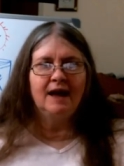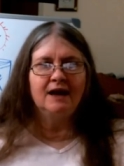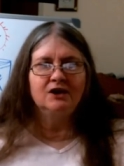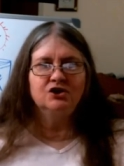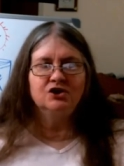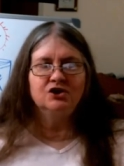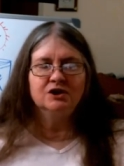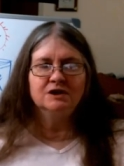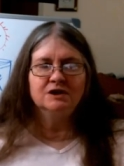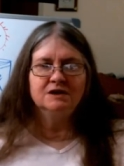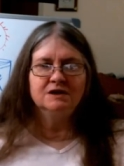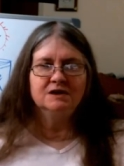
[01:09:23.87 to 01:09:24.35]

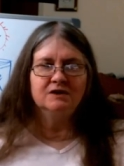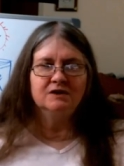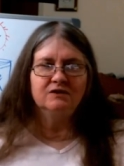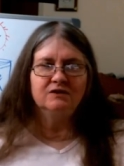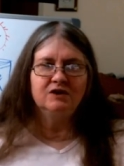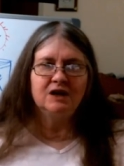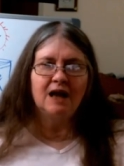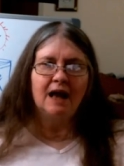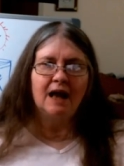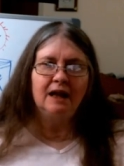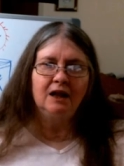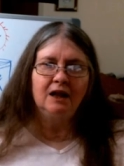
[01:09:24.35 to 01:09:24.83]

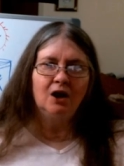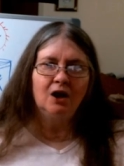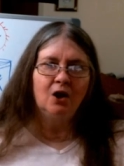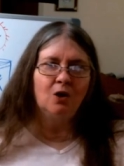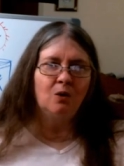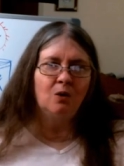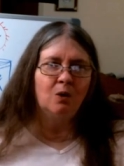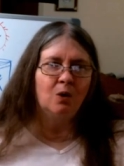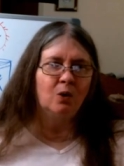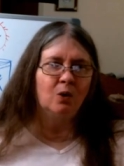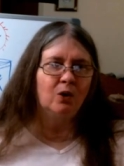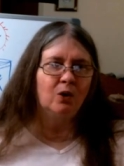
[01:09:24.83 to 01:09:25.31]
variations of
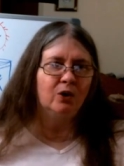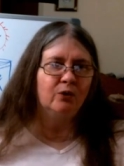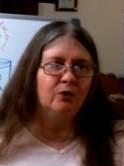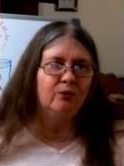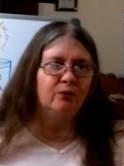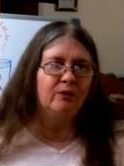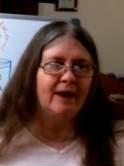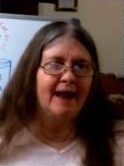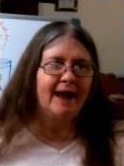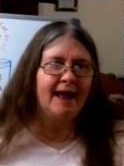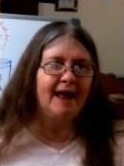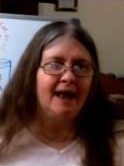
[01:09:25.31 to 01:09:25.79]

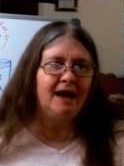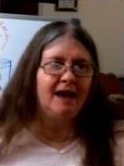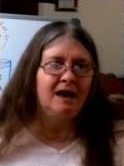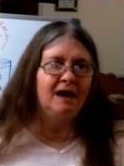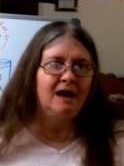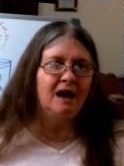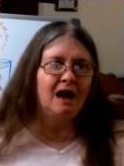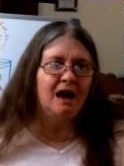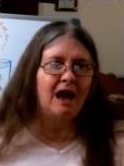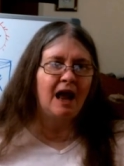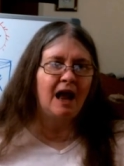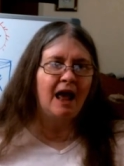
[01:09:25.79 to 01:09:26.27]
yellow or
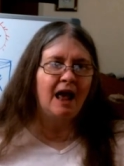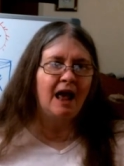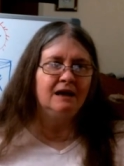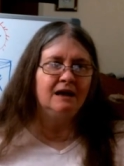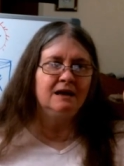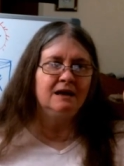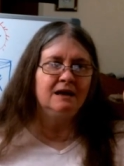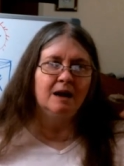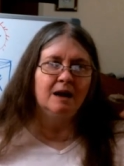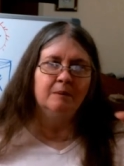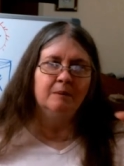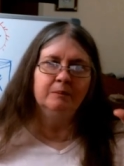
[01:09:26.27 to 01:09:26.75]
red
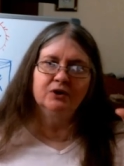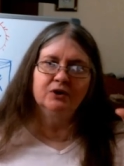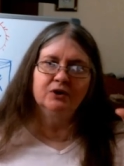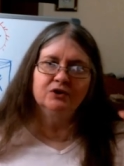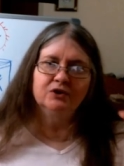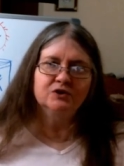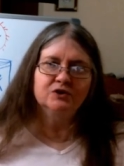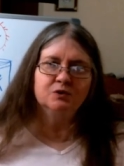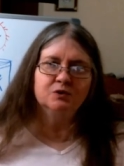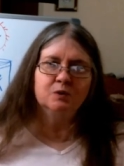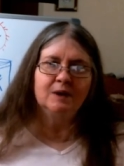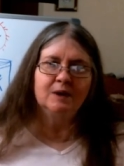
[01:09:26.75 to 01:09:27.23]
and
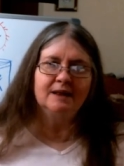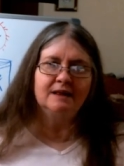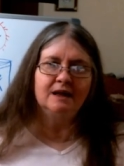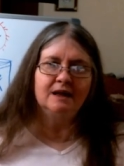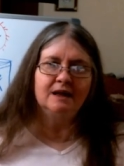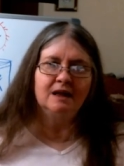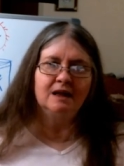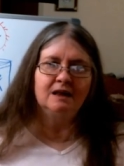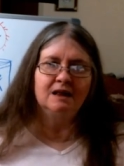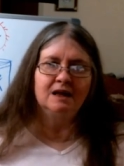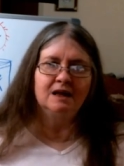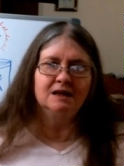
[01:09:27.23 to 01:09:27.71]

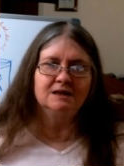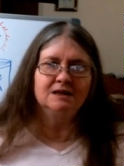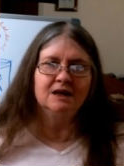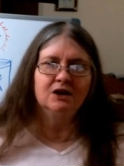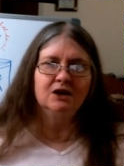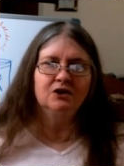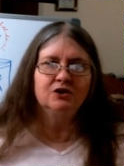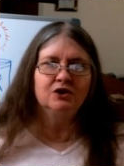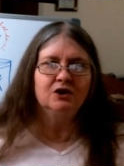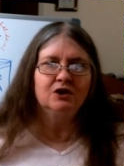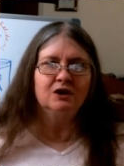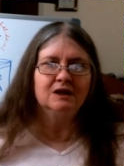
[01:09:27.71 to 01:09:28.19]
numbers with
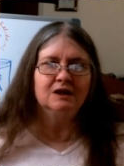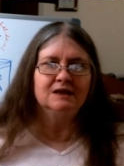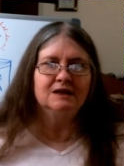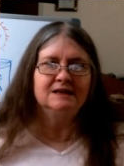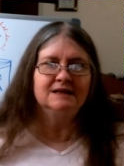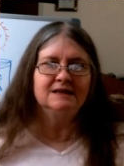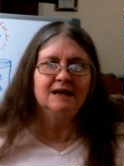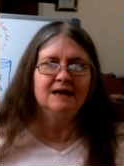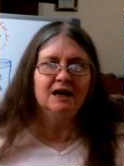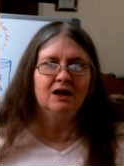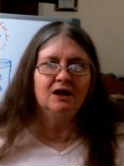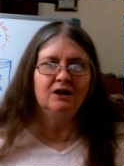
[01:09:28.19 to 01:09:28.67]
it that
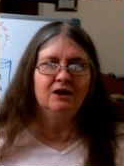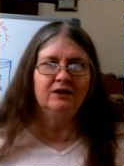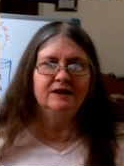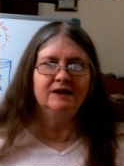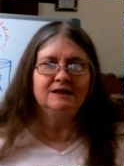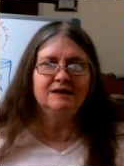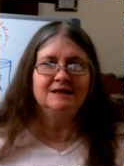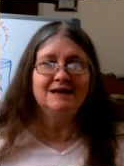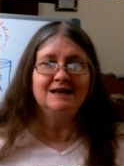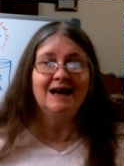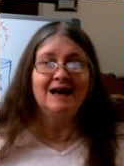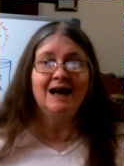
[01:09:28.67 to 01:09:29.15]
tell
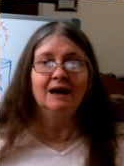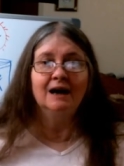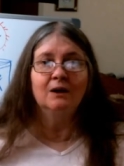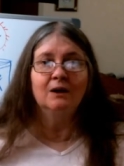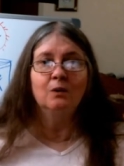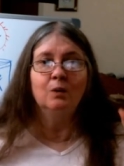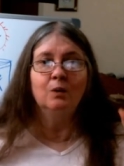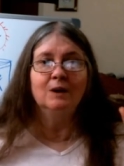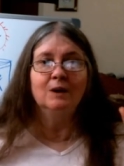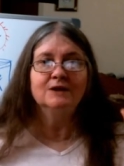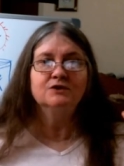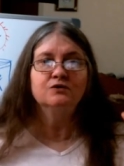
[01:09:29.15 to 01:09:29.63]
the
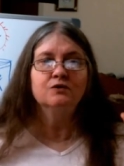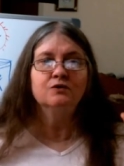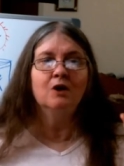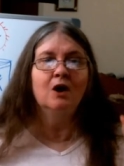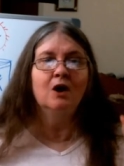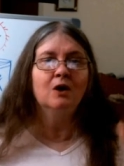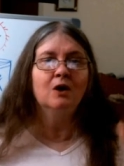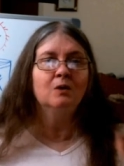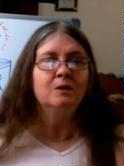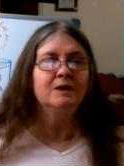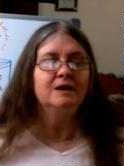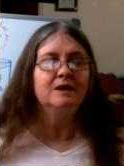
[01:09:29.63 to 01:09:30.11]
tech
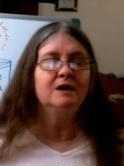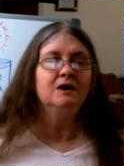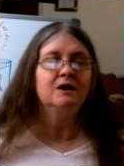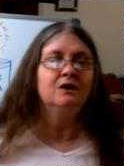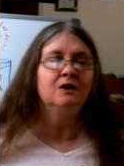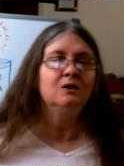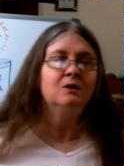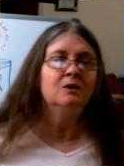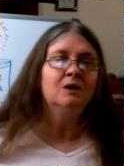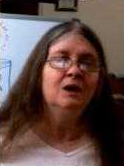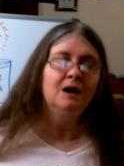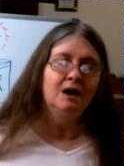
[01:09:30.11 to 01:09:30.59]
what's
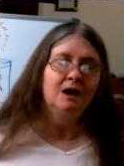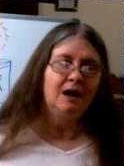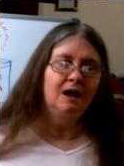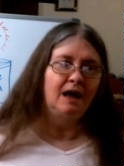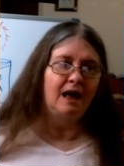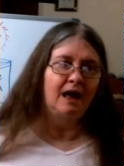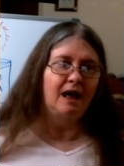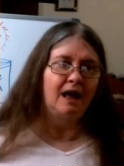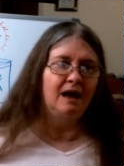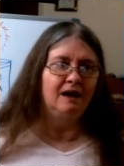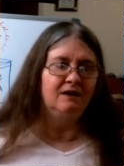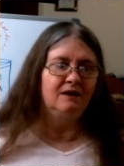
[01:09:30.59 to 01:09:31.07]
wrong with
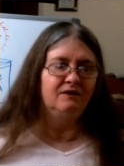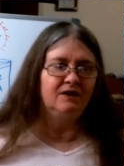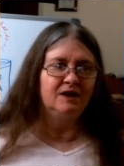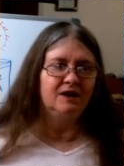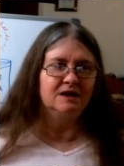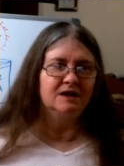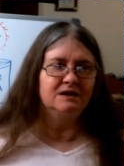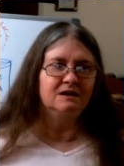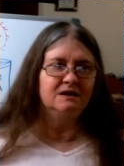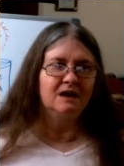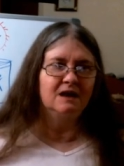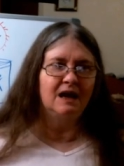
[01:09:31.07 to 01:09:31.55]
you.
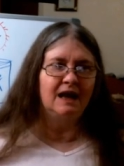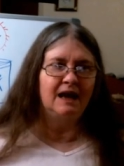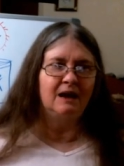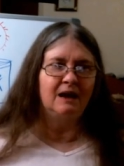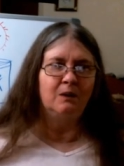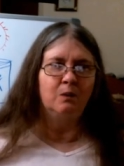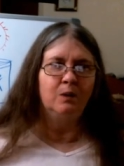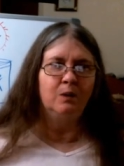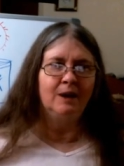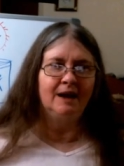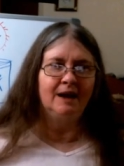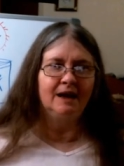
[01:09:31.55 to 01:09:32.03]
And if
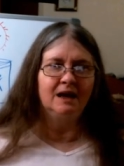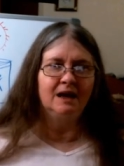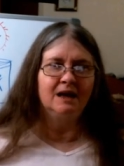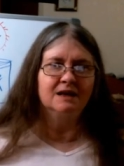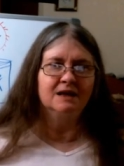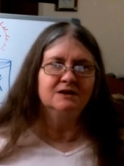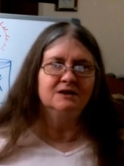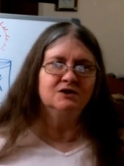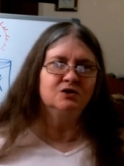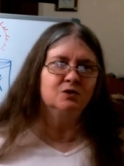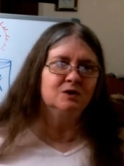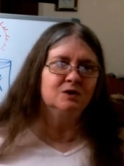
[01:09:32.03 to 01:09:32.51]

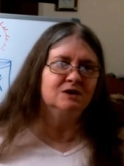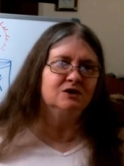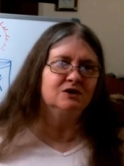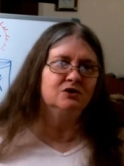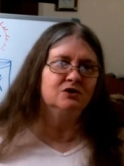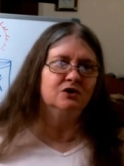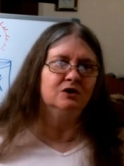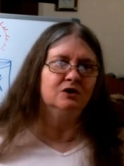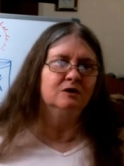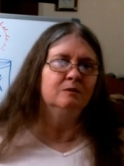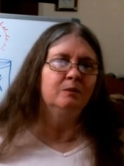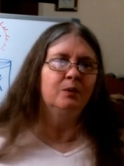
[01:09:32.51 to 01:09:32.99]
when it
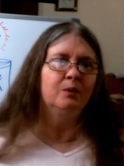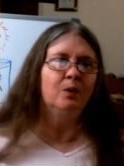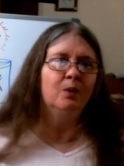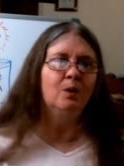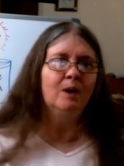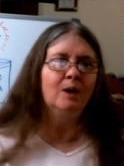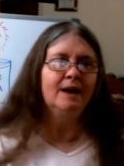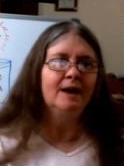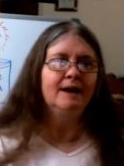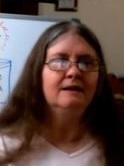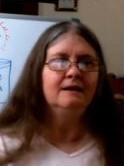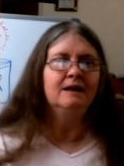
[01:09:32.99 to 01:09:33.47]
gets to a
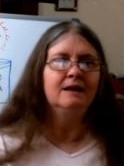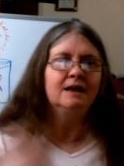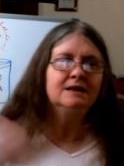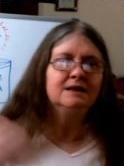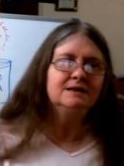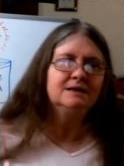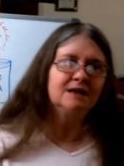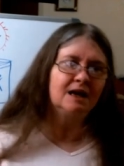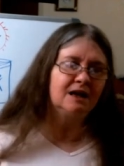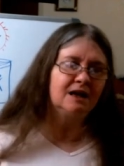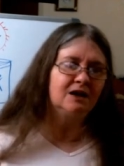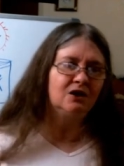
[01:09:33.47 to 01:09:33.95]
certain
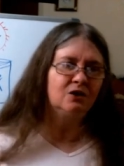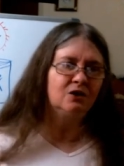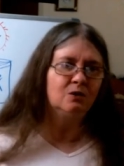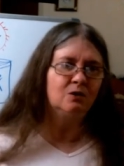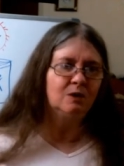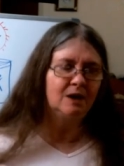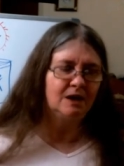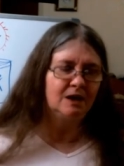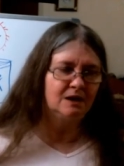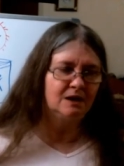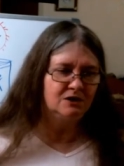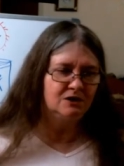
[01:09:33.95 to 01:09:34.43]
point, they
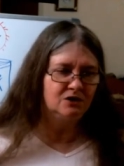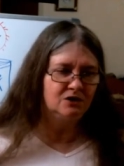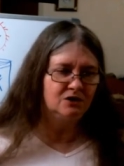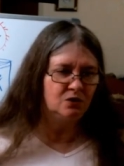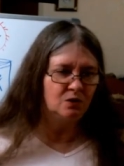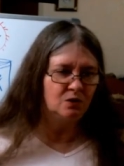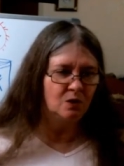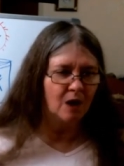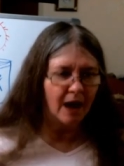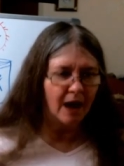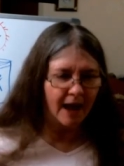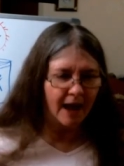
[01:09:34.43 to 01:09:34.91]
take you
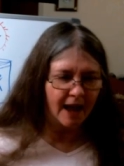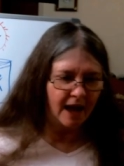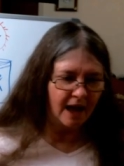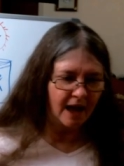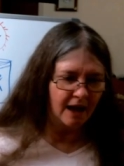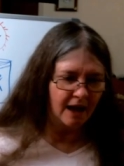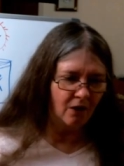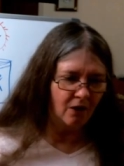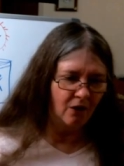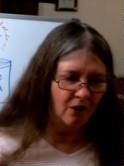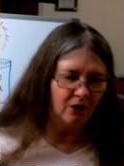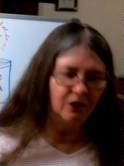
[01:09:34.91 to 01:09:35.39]

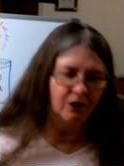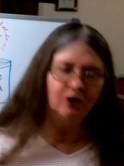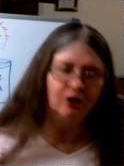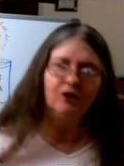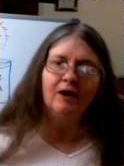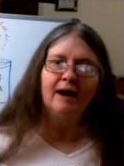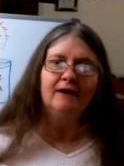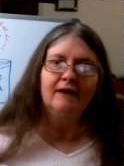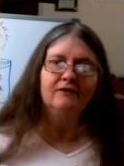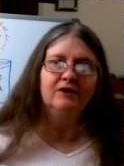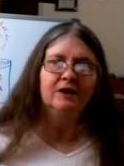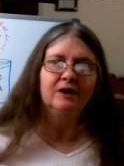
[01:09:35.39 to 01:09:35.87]
into
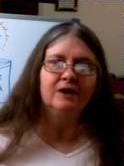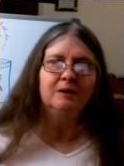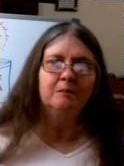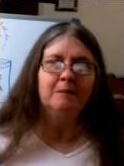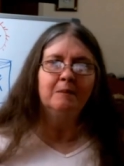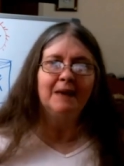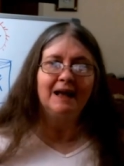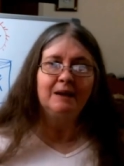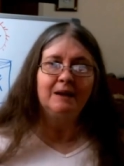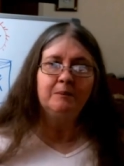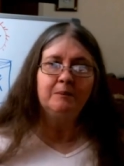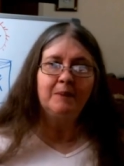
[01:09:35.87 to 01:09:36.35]
a
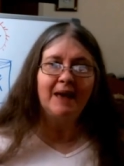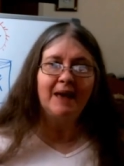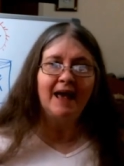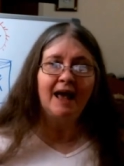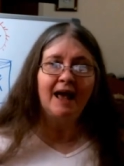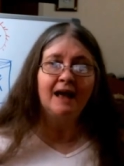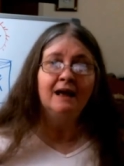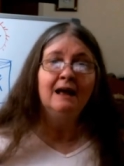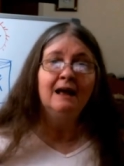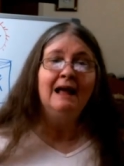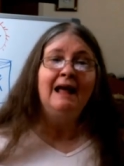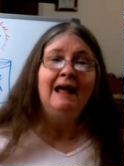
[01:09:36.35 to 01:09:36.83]
holographic
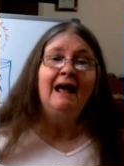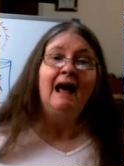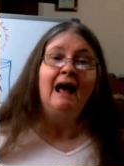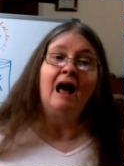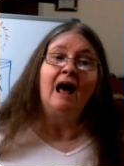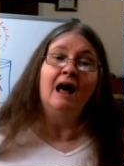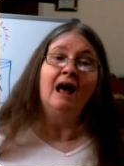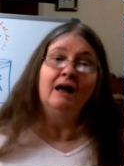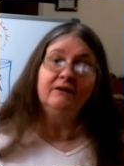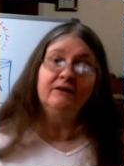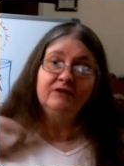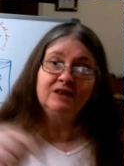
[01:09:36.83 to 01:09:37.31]
med
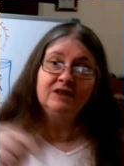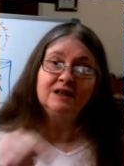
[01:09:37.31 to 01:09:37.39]
bay